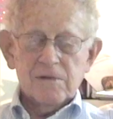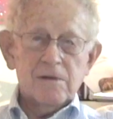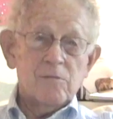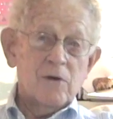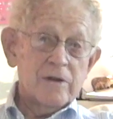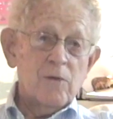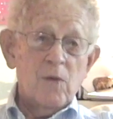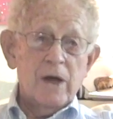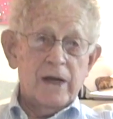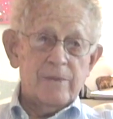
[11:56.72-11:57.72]
more than
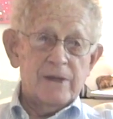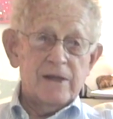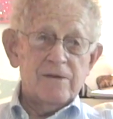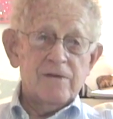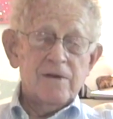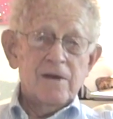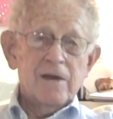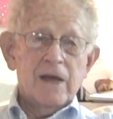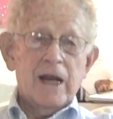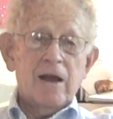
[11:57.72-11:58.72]
one, I believe.
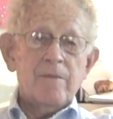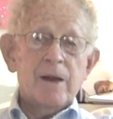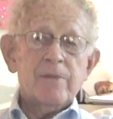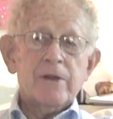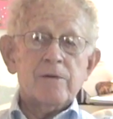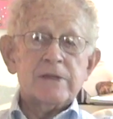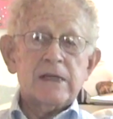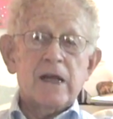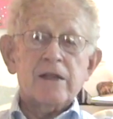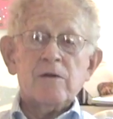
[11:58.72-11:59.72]
And I remember there was
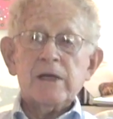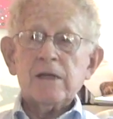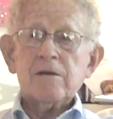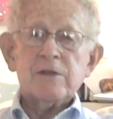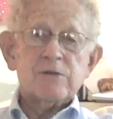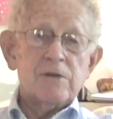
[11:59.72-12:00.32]
another one that was